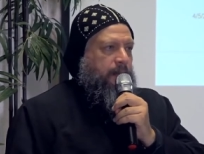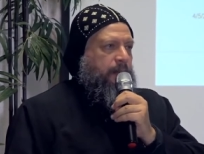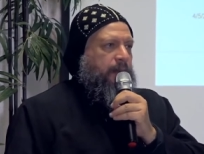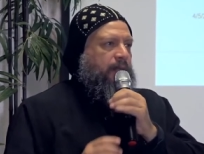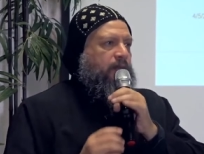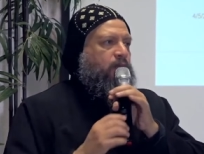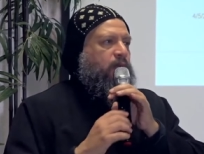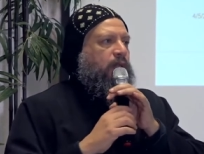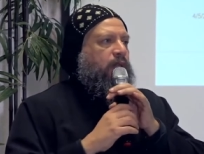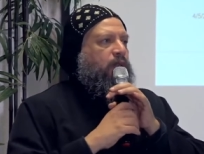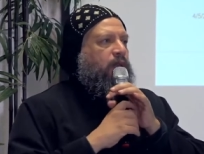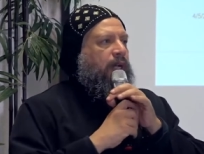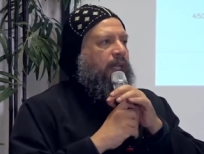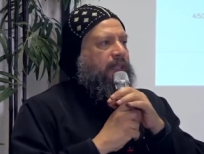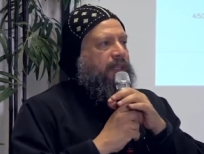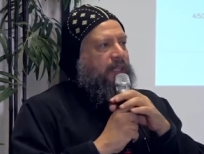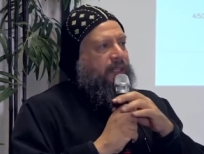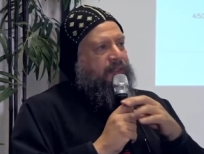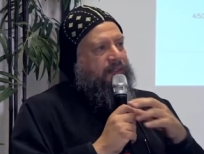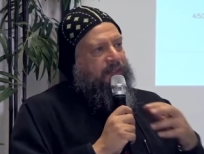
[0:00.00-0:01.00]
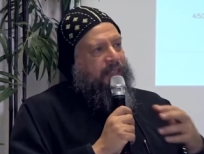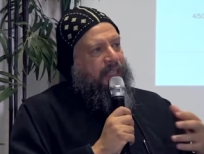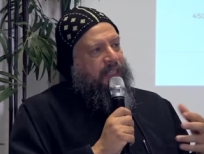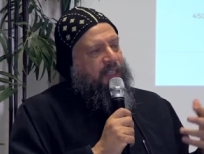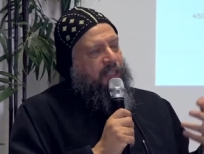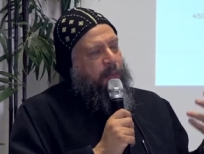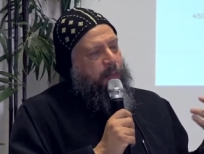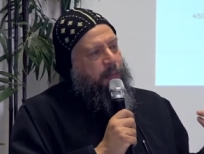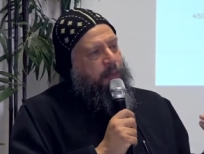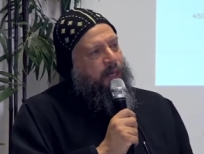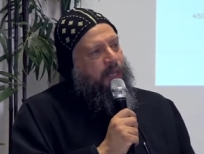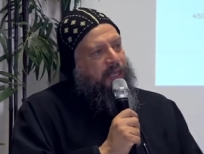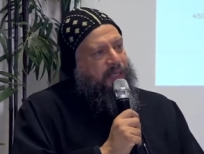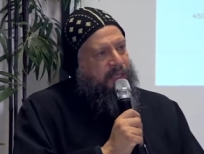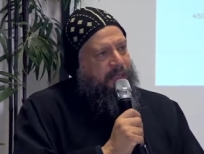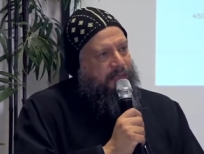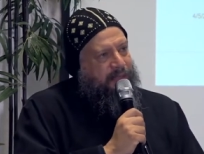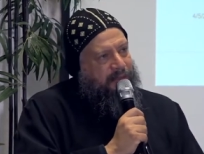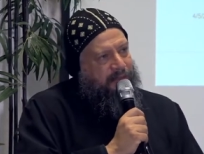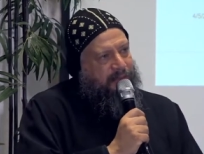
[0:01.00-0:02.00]
But when you understand the
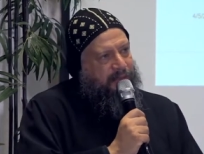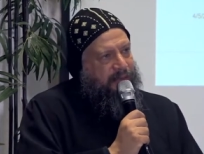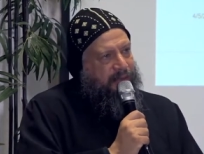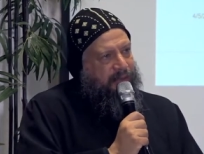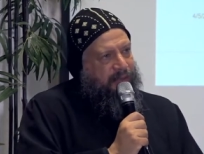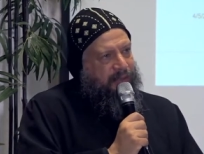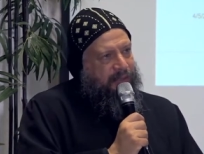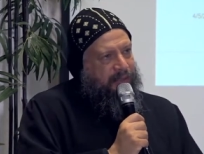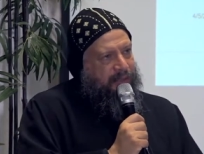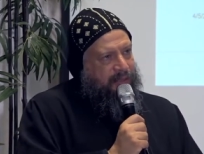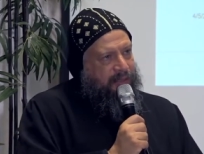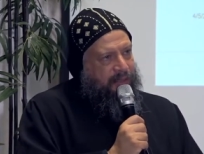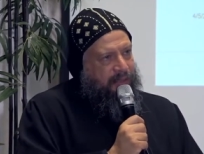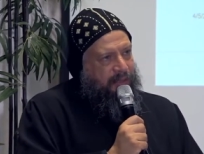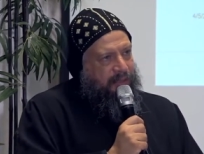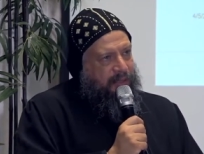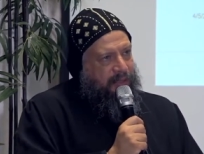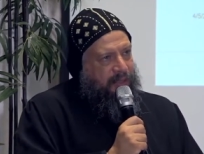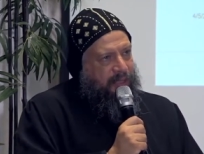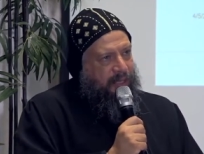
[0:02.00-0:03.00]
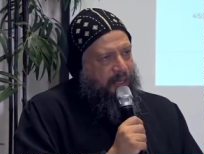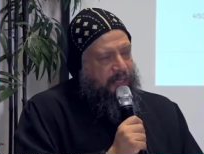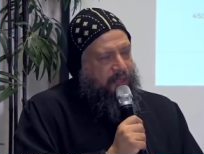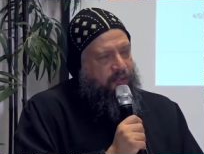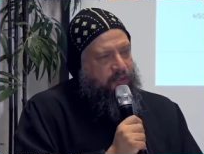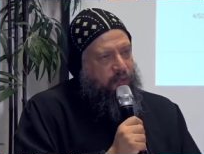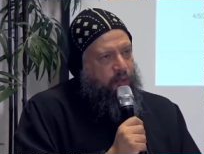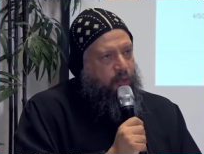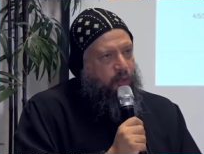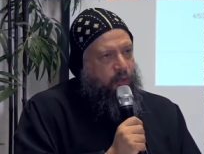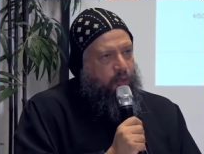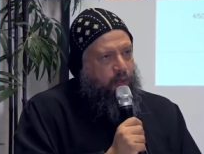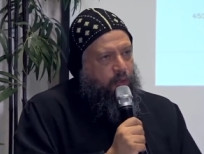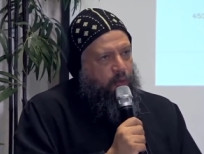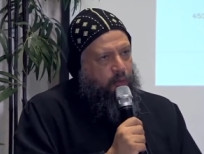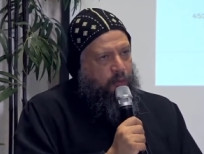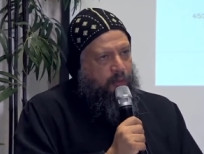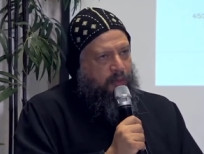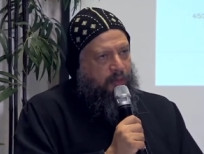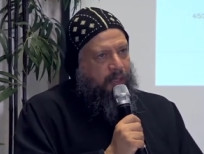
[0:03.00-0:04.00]
prayer as
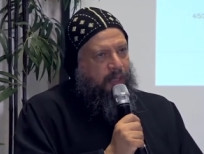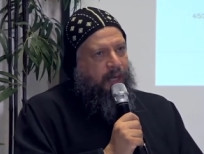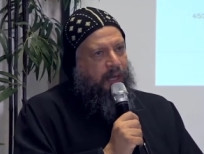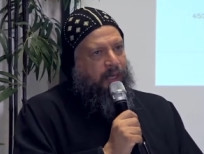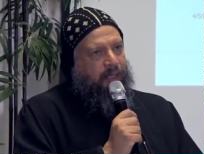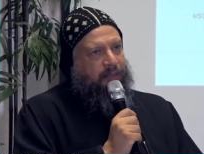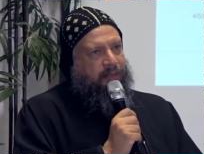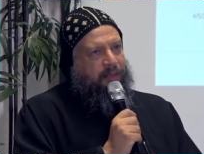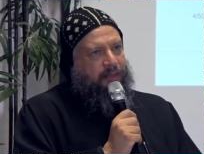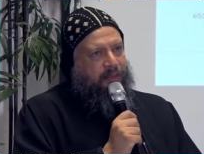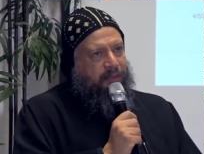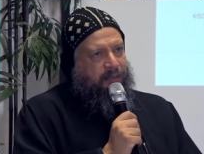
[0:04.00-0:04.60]
union with God,